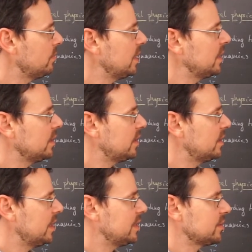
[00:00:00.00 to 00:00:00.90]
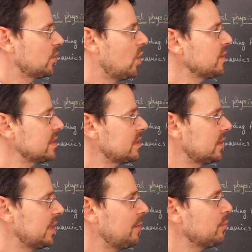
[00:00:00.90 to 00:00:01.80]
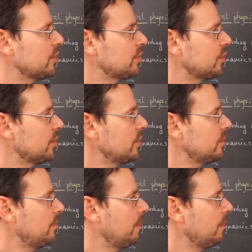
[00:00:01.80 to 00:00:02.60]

meaning that it has a constant temperature,